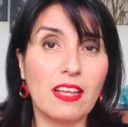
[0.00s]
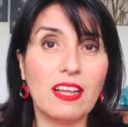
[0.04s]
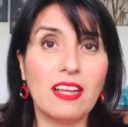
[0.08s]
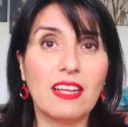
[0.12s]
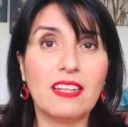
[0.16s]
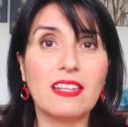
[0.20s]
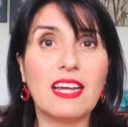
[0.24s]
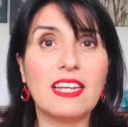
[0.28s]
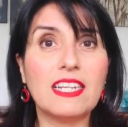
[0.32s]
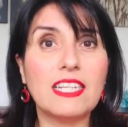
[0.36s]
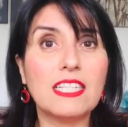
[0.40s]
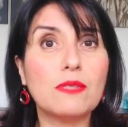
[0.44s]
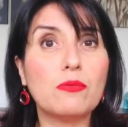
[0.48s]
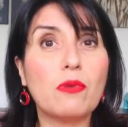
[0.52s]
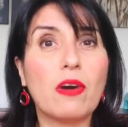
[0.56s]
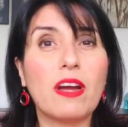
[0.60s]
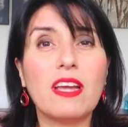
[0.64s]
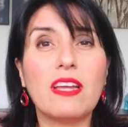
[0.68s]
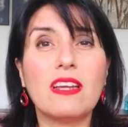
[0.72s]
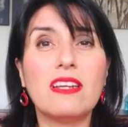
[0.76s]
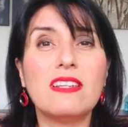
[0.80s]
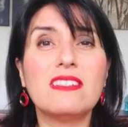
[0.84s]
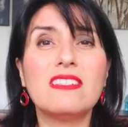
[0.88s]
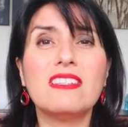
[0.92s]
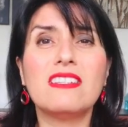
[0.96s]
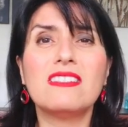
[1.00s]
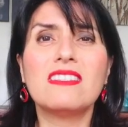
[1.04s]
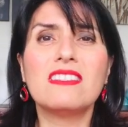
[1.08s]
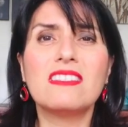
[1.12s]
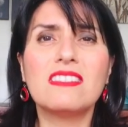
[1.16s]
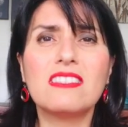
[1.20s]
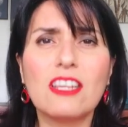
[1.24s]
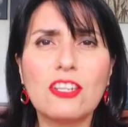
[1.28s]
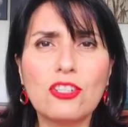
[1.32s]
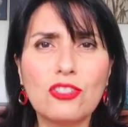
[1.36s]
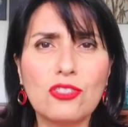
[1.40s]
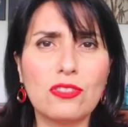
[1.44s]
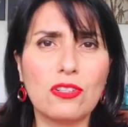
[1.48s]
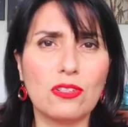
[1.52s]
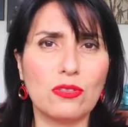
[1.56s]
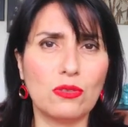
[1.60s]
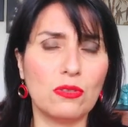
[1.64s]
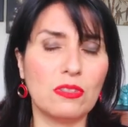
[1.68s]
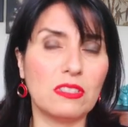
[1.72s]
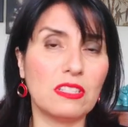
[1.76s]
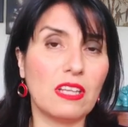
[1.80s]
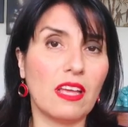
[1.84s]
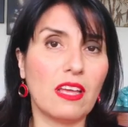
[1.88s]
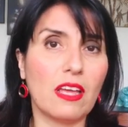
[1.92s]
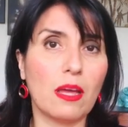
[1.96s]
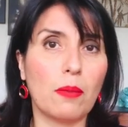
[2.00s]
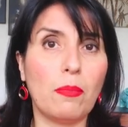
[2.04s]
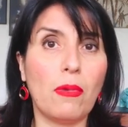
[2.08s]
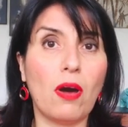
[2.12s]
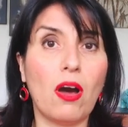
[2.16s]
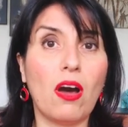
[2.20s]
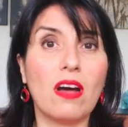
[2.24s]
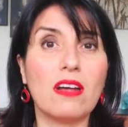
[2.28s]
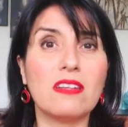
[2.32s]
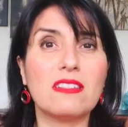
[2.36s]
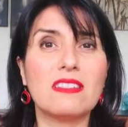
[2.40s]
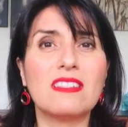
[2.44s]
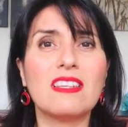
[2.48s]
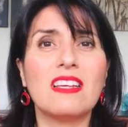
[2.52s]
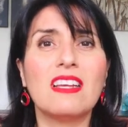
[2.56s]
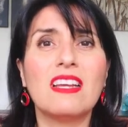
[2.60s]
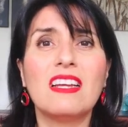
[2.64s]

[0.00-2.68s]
That is why it is essential to take a pause